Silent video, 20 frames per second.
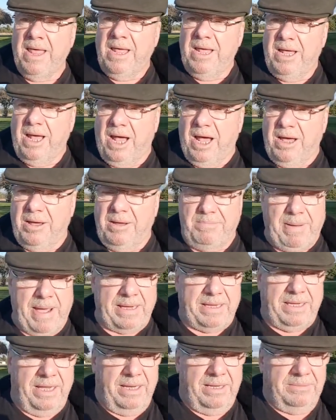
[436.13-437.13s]

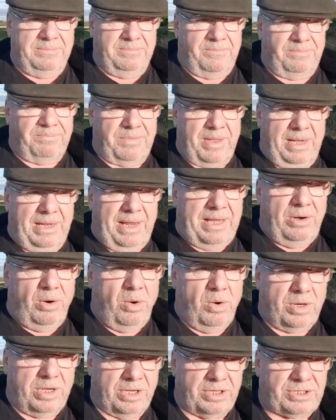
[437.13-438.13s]
back in late
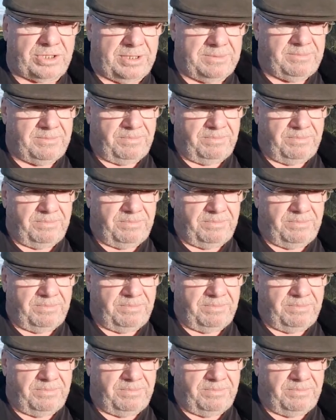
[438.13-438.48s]
August,